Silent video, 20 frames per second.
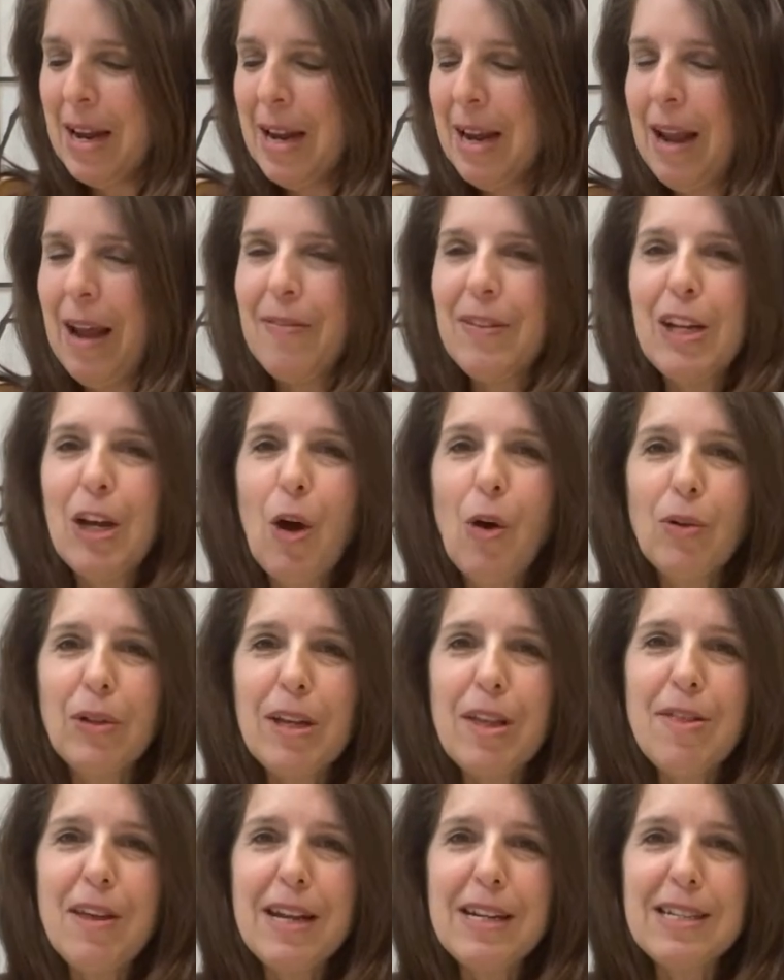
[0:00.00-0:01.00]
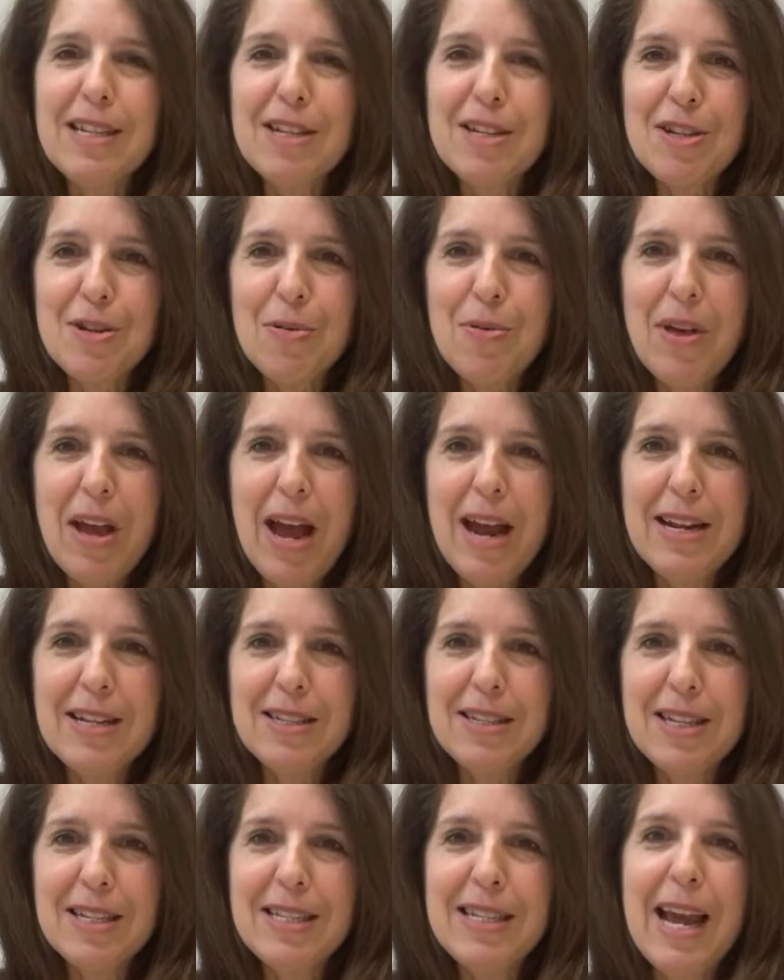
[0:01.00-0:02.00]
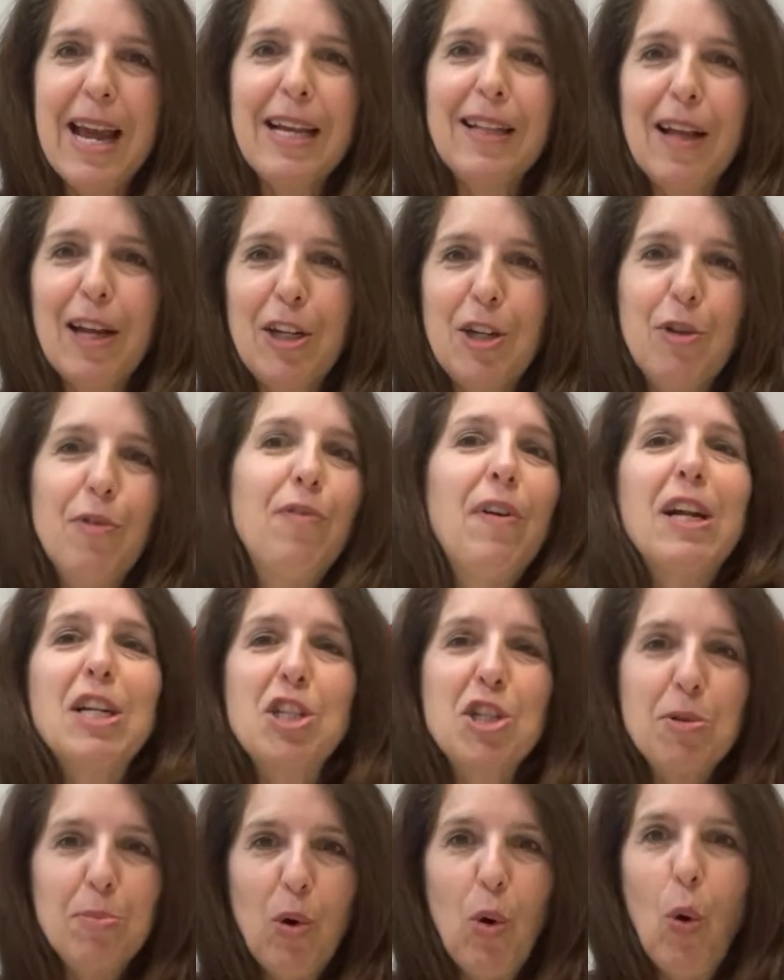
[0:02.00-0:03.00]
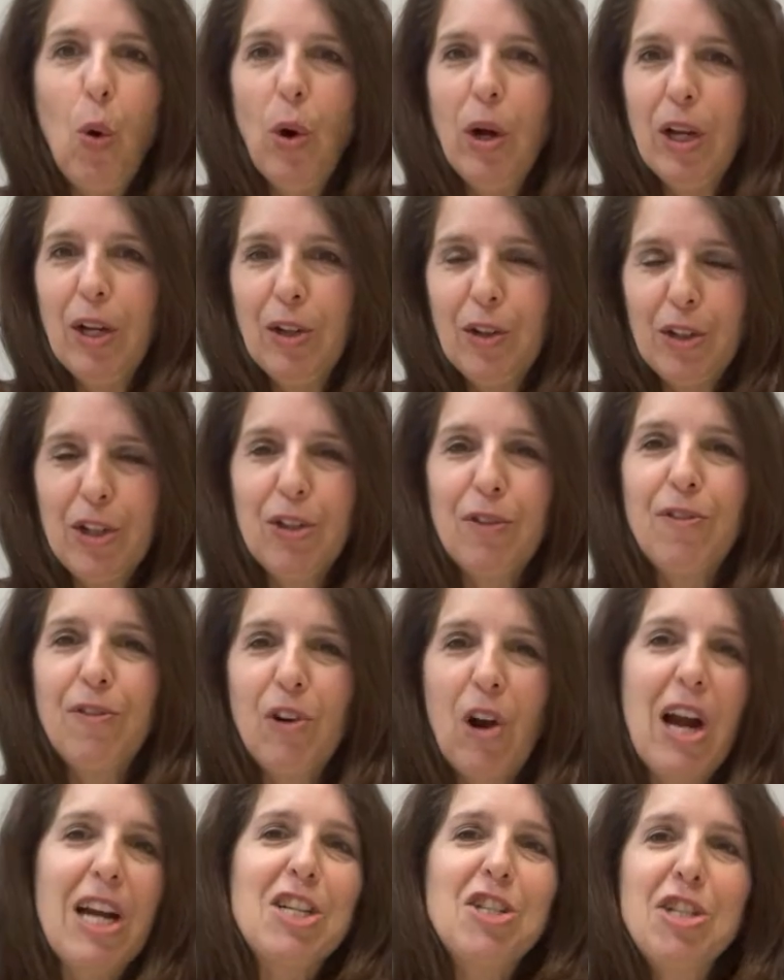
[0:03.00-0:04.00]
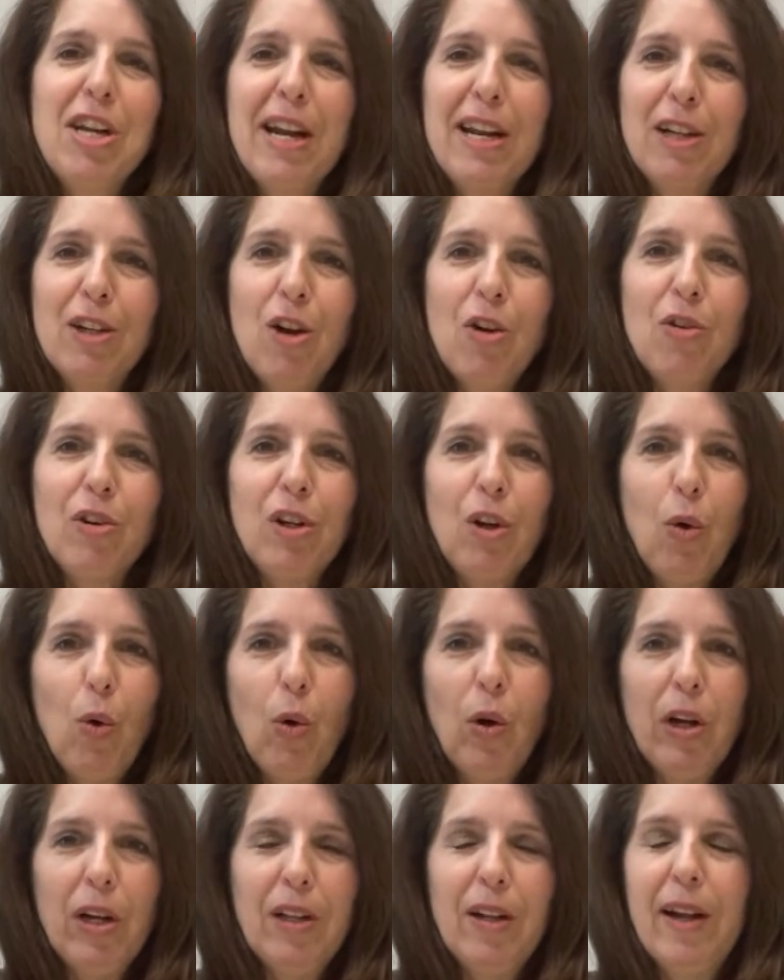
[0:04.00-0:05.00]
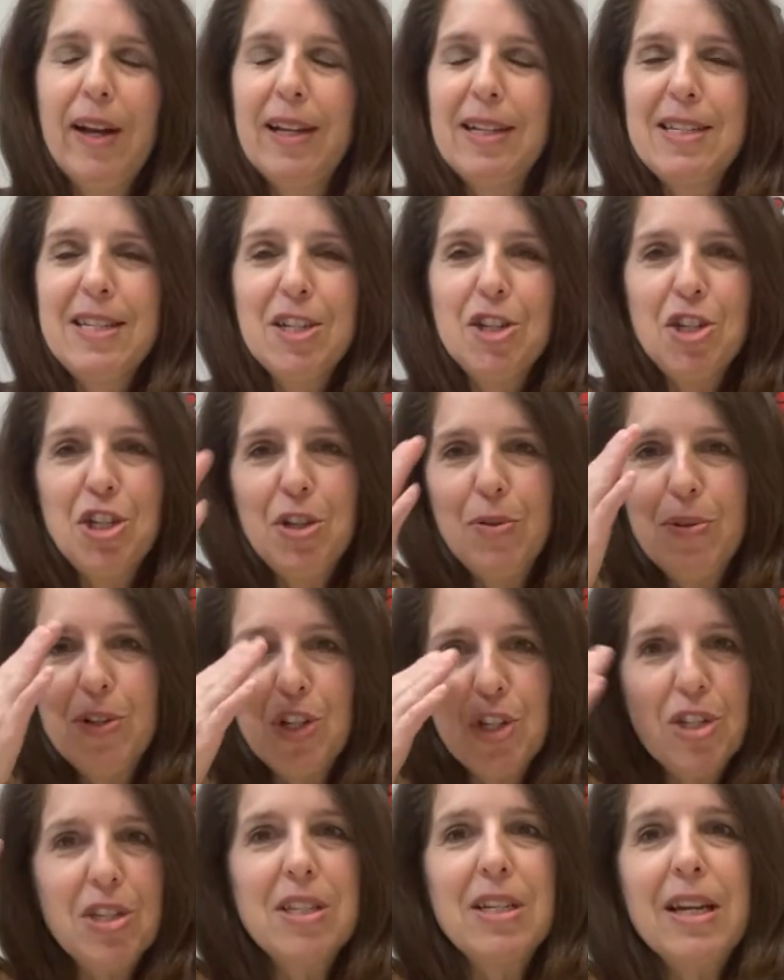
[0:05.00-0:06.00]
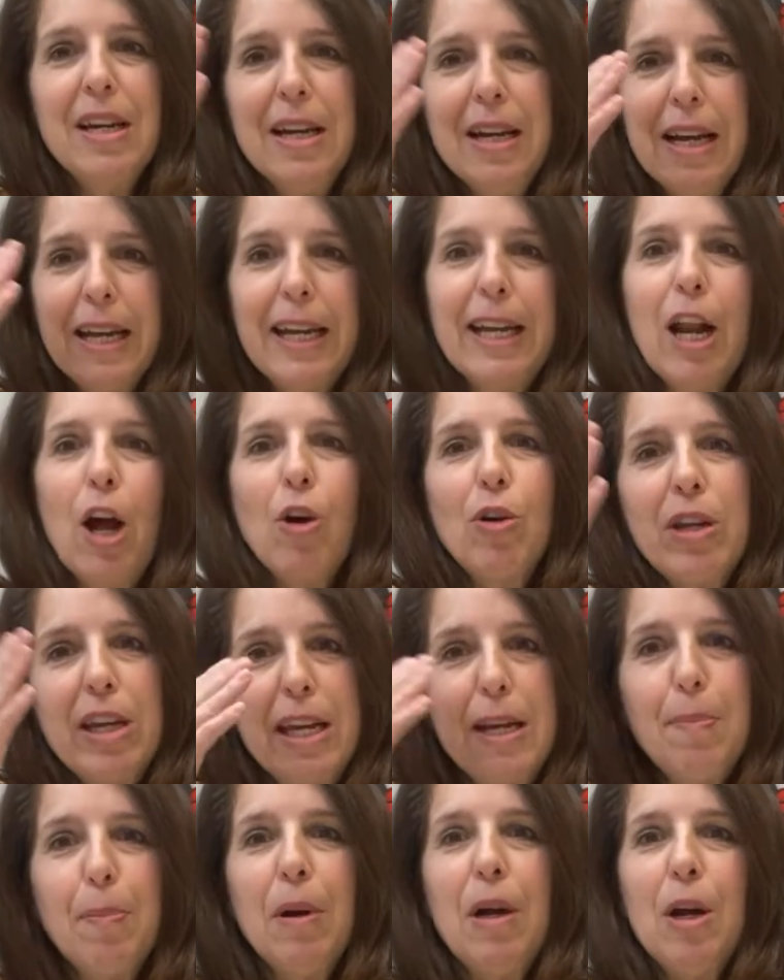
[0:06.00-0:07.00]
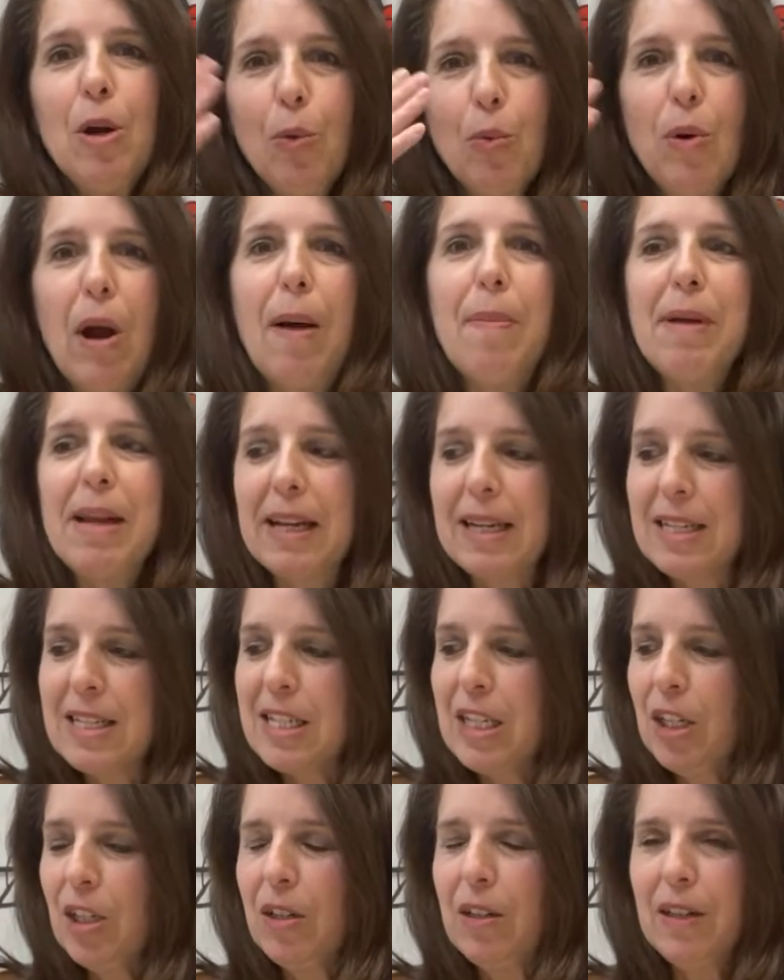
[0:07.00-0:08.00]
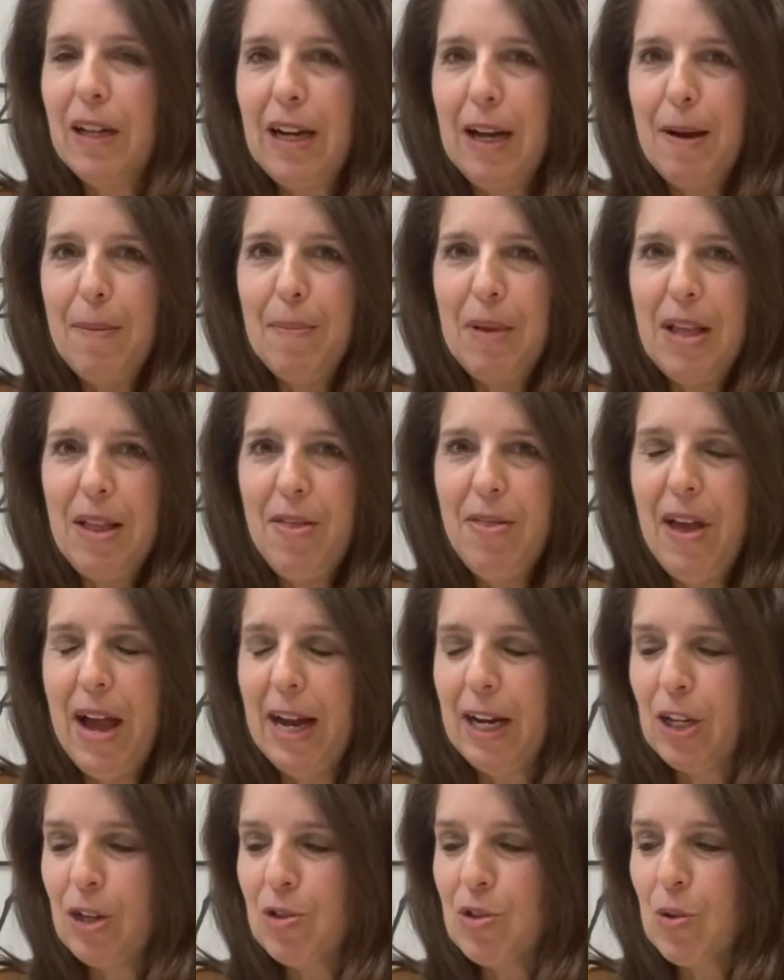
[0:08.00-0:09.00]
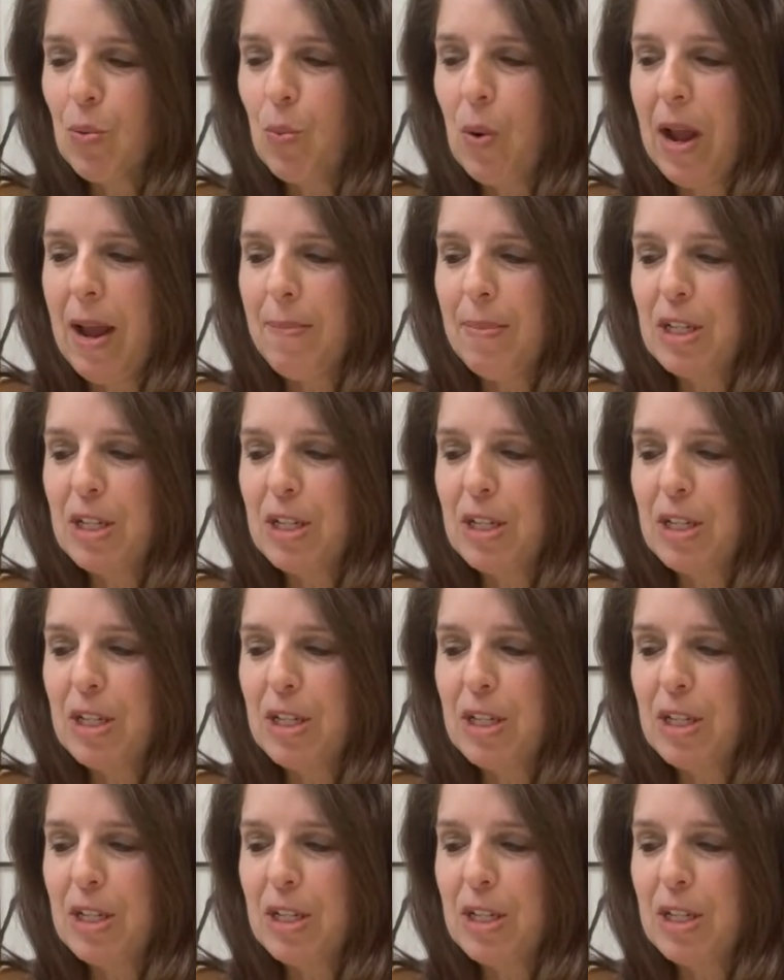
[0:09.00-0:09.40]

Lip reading: And the only thing to do then is to take like your vegetable oil or your fractionated coconut oil on a tissue and just, keep rubbing until that goes away.